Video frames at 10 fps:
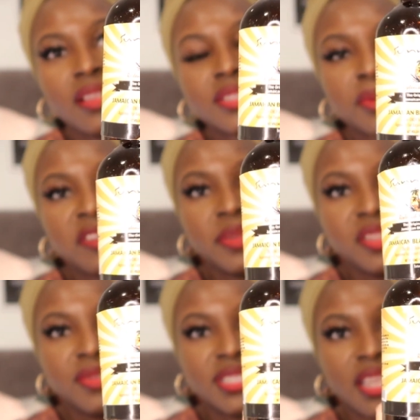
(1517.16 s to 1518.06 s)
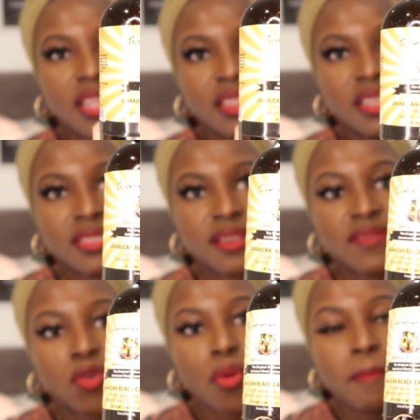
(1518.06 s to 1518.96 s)
So I've been using this
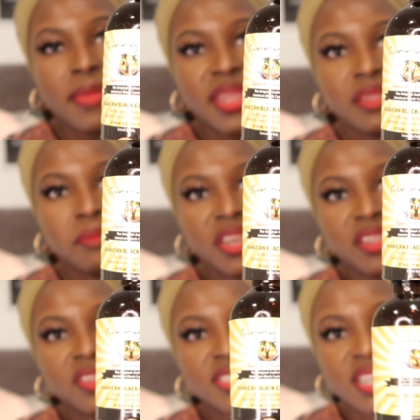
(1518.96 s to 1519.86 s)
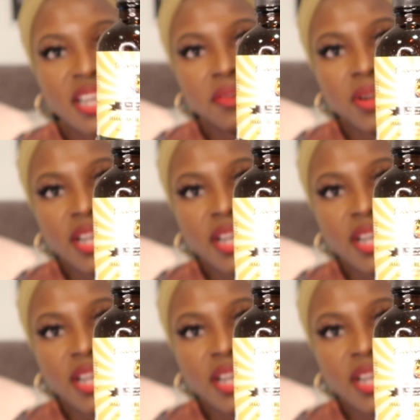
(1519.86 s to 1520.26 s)
for many years now